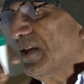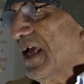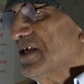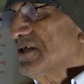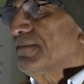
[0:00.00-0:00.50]

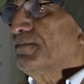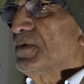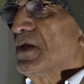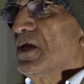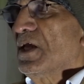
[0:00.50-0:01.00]
that
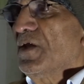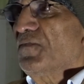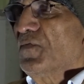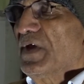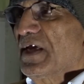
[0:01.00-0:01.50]

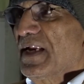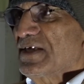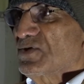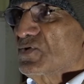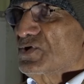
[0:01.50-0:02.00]
if we can
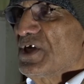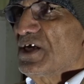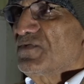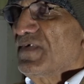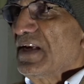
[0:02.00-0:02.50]

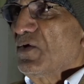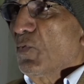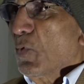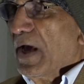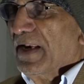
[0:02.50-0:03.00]
associate value
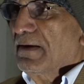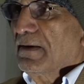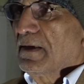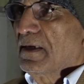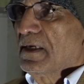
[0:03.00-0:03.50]
1
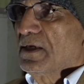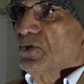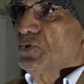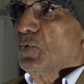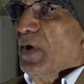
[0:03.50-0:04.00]

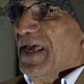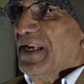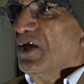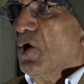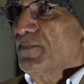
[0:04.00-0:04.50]
to
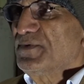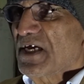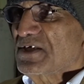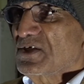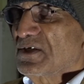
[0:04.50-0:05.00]
any
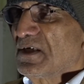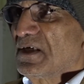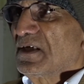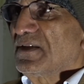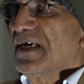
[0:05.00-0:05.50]
object,
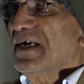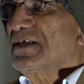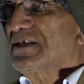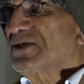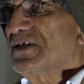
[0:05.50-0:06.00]
then
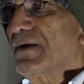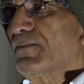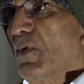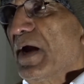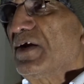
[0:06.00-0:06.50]
let us
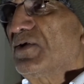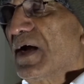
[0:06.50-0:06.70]
take point